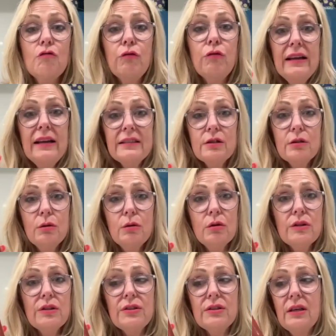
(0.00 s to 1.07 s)
Red
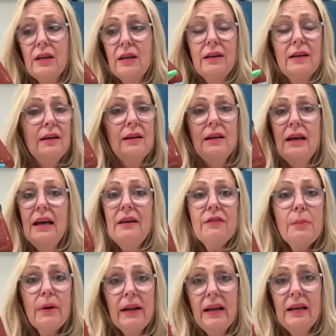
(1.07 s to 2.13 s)
sauce,
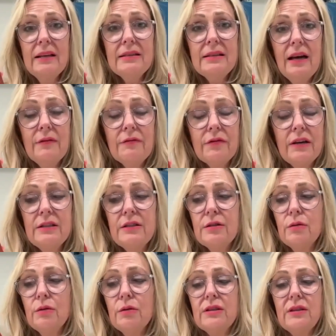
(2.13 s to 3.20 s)
everybody has to have red
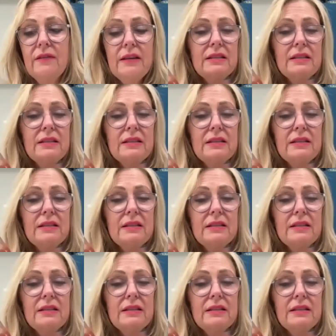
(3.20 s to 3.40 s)
sauce.